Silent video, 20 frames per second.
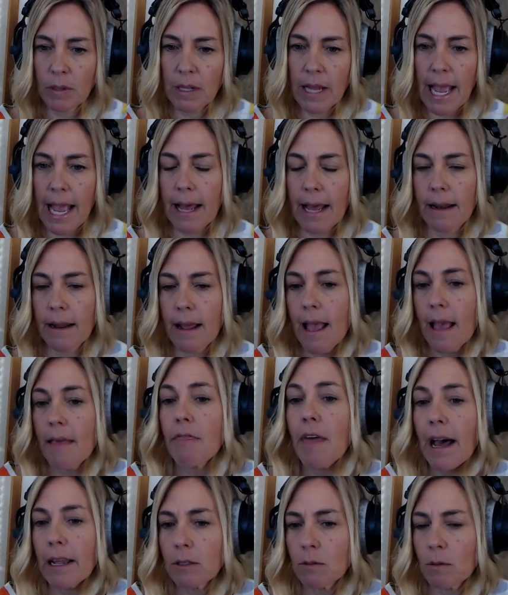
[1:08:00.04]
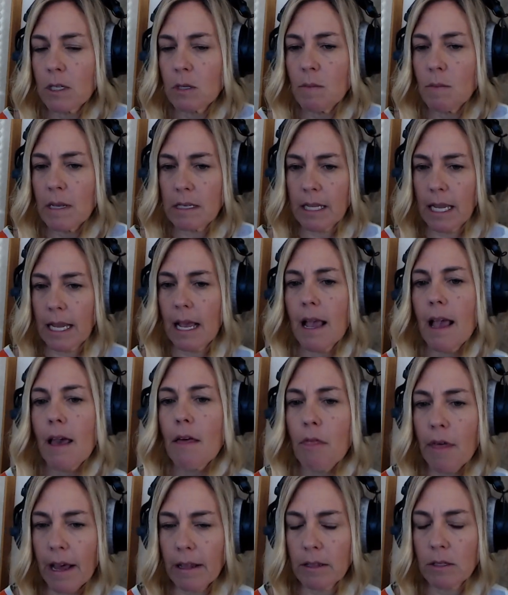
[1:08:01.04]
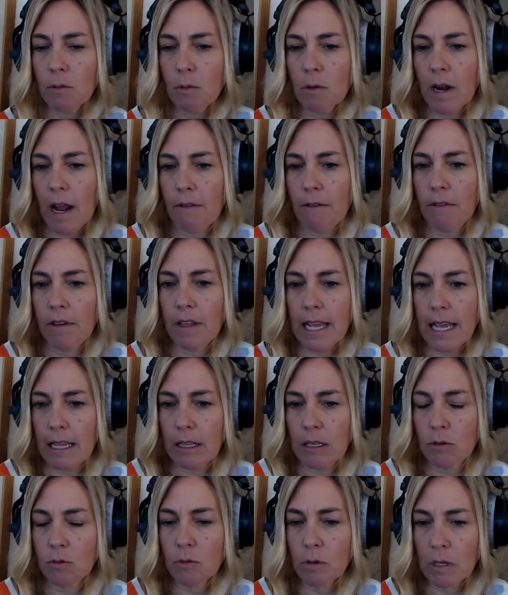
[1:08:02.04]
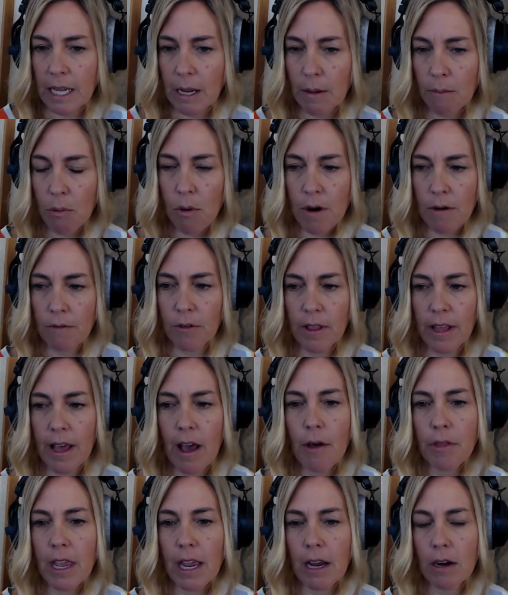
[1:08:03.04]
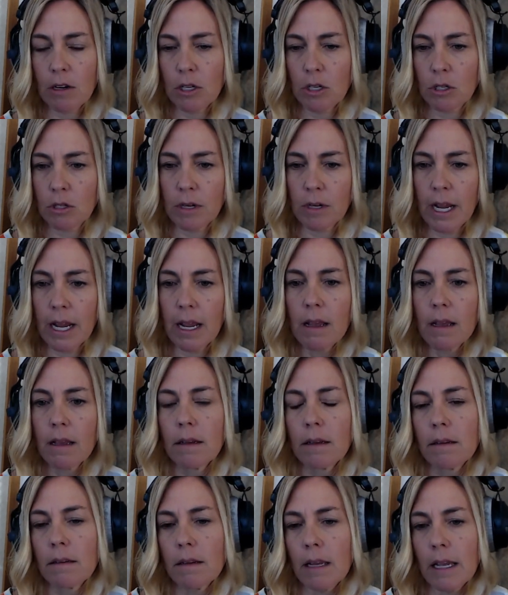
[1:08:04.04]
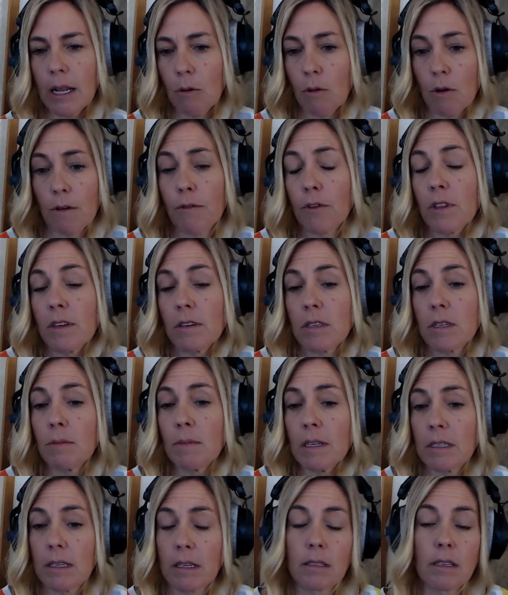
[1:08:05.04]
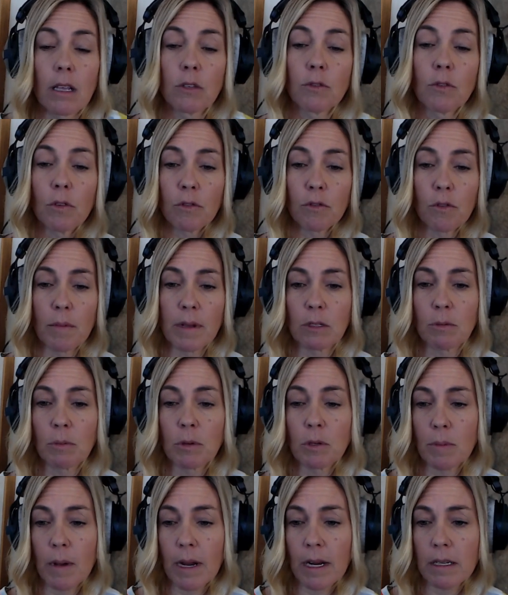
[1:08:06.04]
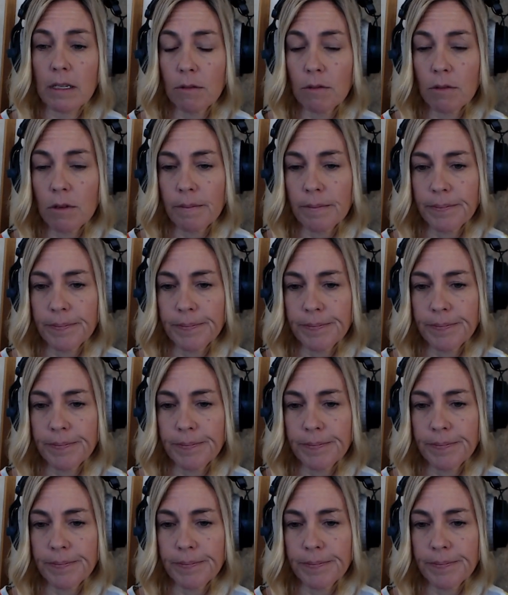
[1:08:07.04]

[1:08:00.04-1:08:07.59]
plan. That's what's missing. That's what I feel like is really important for the healthcare industry in order for this to be successful from its perspective.